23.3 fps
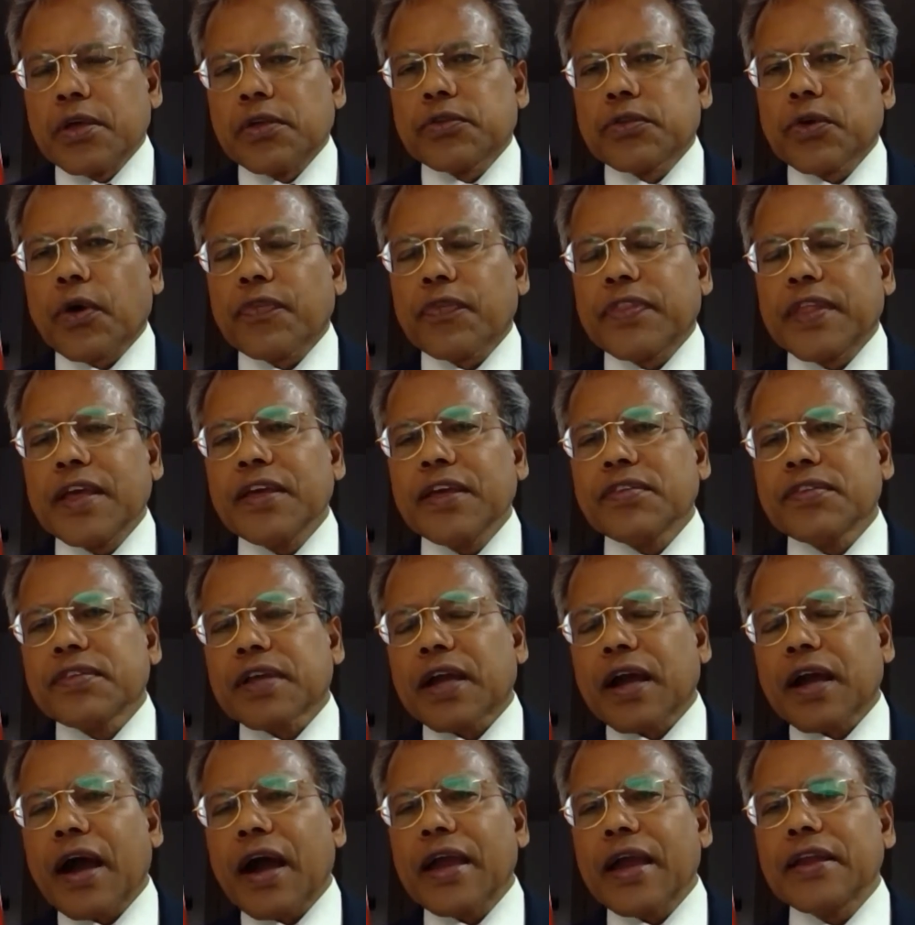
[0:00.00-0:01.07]
So this
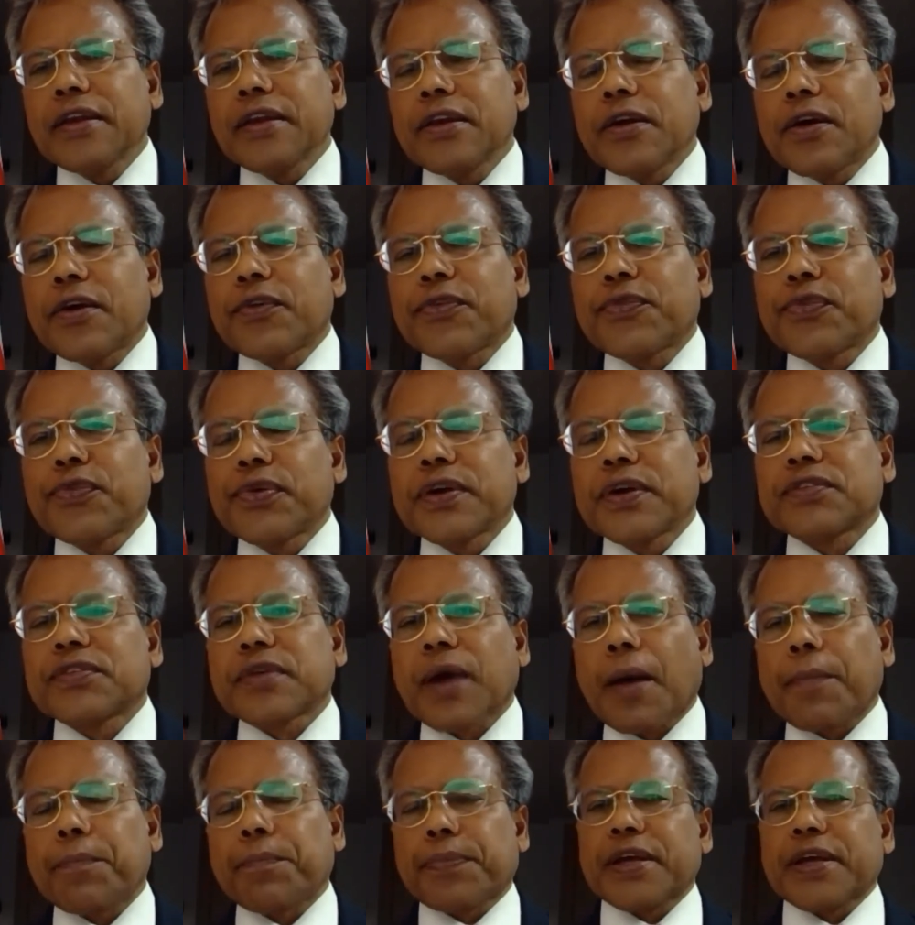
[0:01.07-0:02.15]
kind of uh,
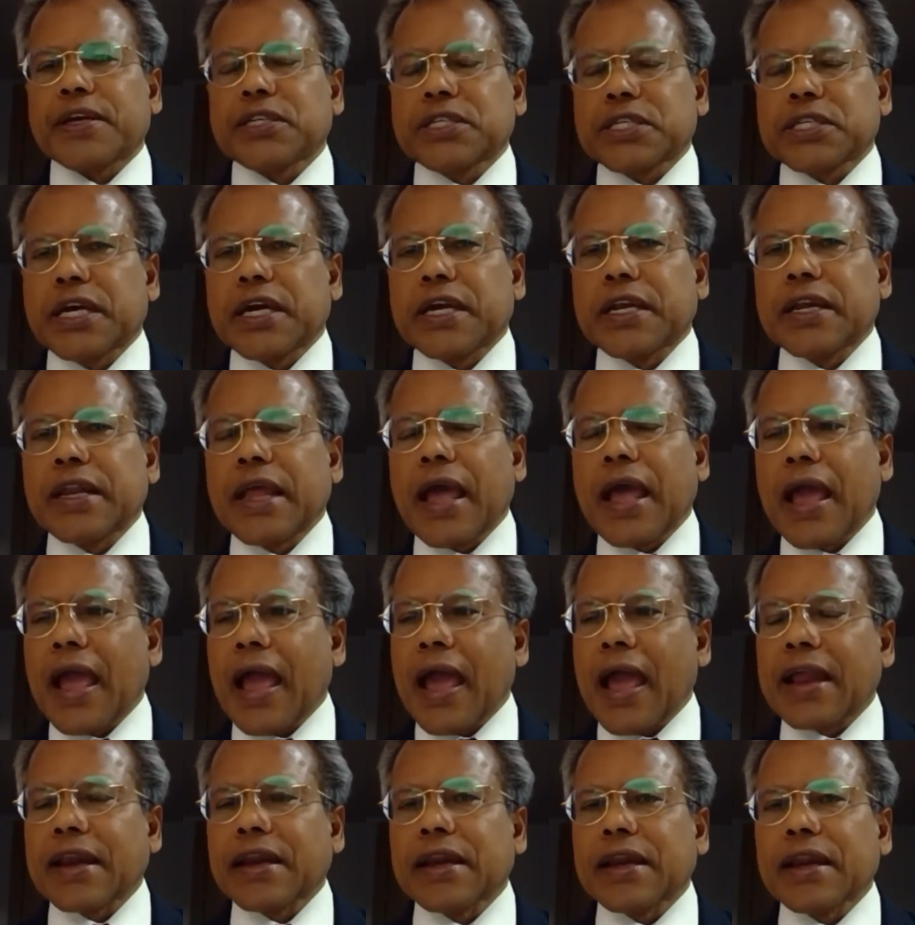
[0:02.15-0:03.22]
suppression
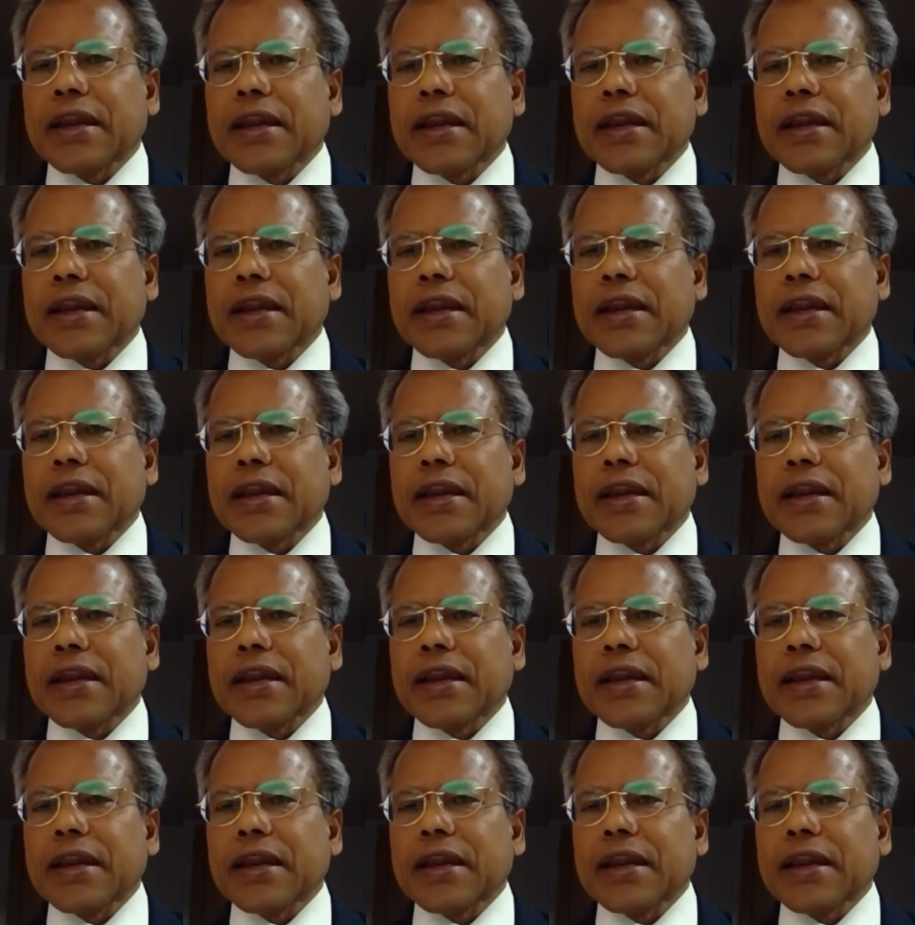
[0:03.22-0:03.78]
and uh,